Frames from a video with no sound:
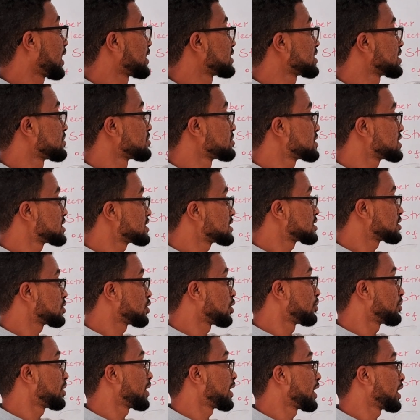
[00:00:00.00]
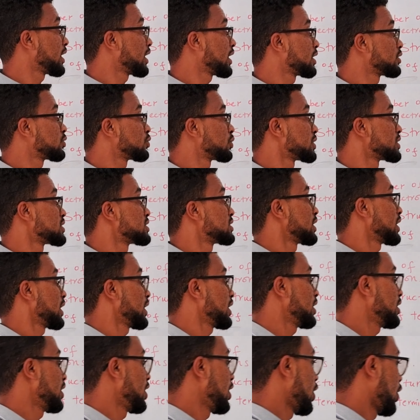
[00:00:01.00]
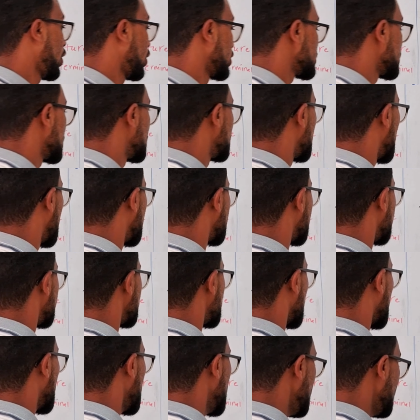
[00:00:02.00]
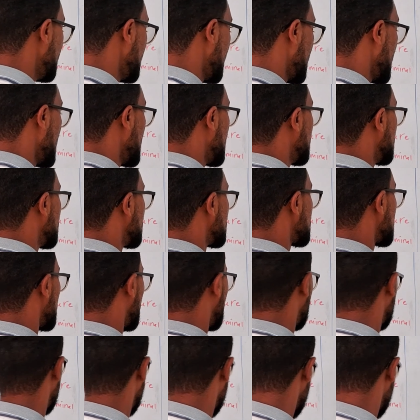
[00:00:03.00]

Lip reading: atoms, comparing it with 3 oxygen atoms, okay? So